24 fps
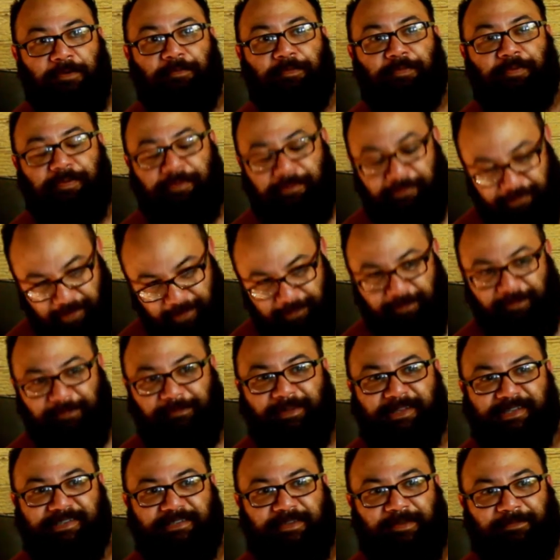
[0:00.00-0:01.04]

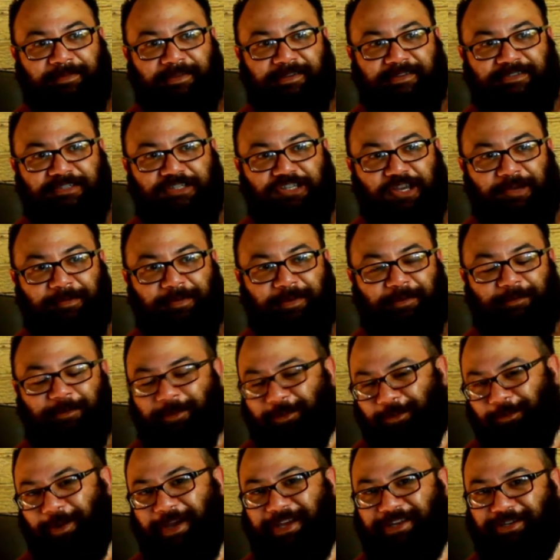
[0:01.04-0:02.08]
Probably something stupid
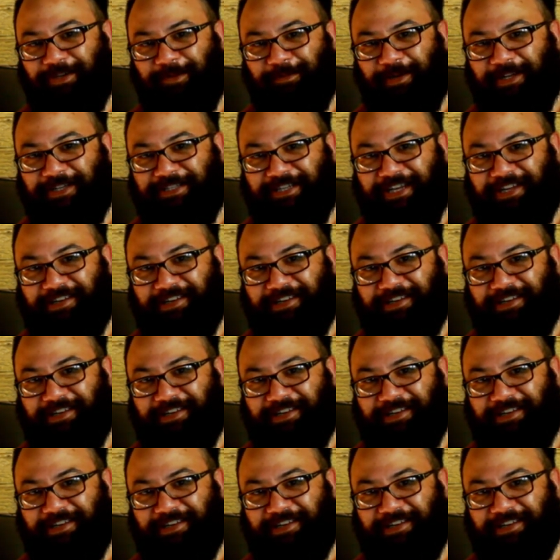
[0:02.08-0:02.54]
with way too much